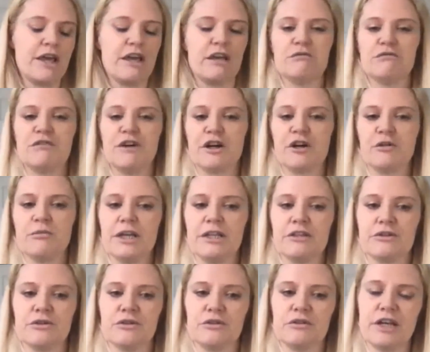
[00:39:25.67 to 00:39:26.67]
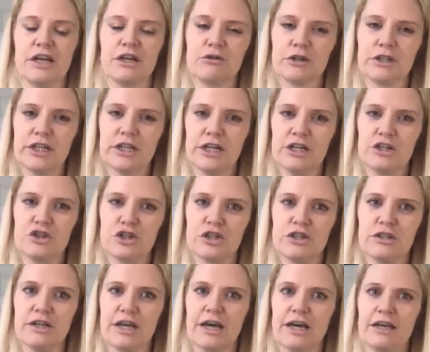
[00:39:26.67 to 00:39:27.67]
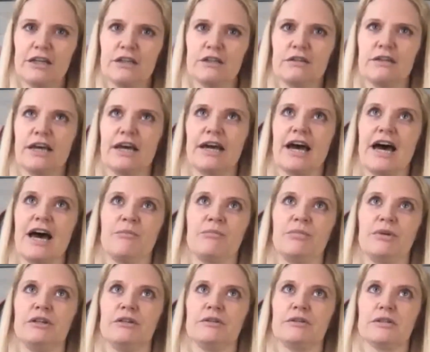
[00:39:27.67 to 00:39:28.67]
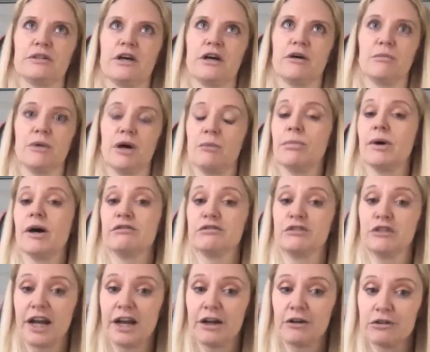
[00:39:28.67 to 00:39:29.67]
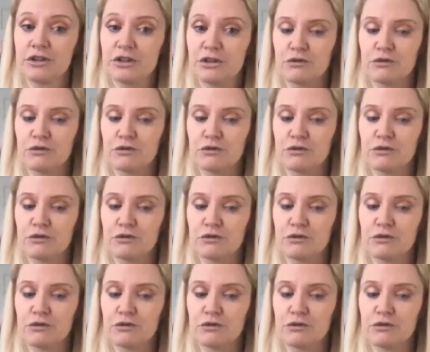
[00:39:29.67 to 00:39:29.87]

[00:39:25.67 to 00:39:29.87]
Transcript: environmental degradation that happens above ground.